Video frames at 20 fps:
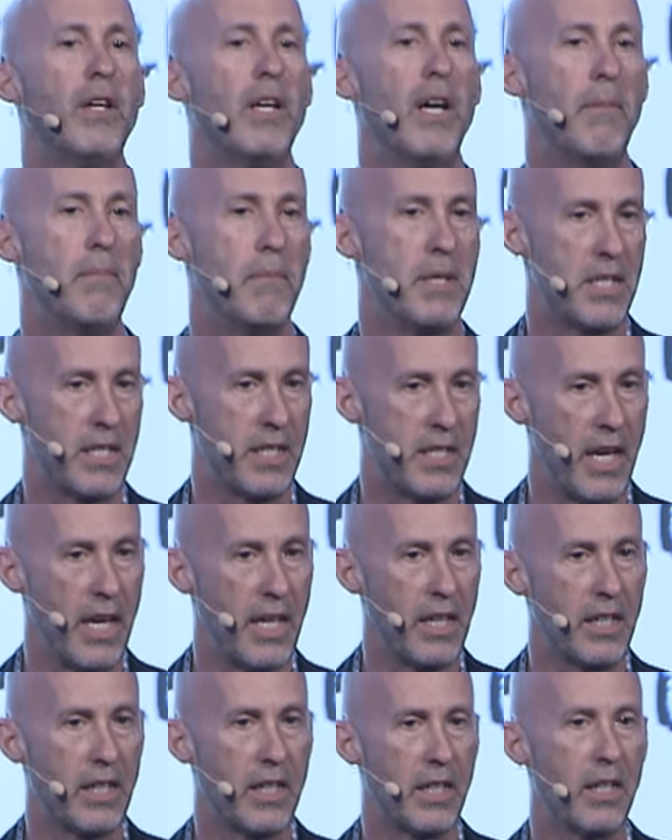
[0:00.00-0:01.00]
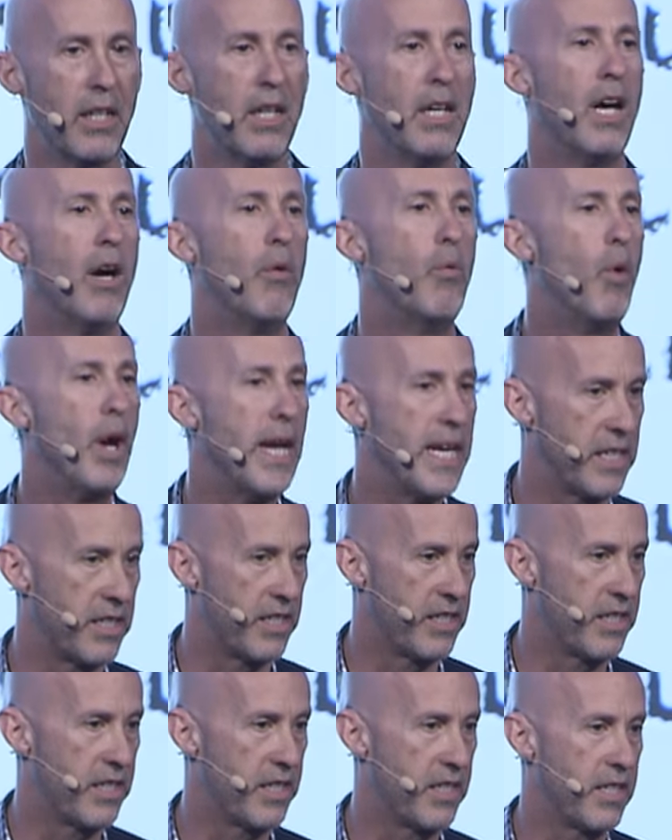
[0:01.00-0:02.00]
a mistake, a
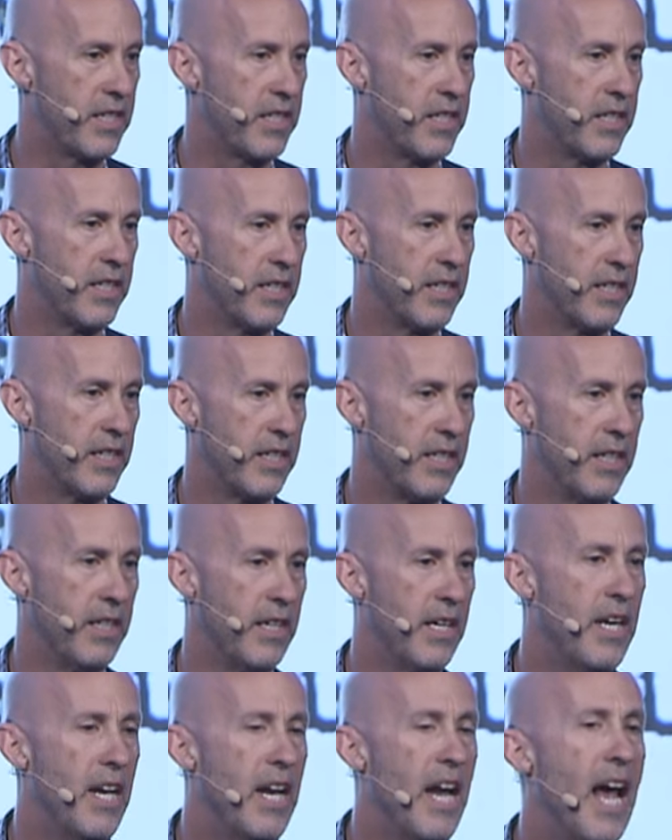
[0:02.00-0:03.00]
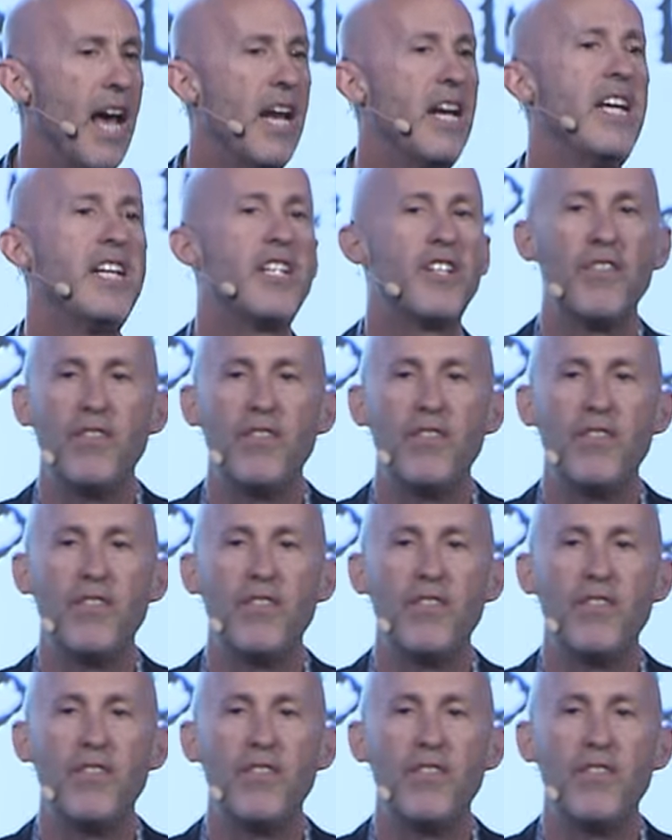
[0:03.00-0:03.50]
waste. And it's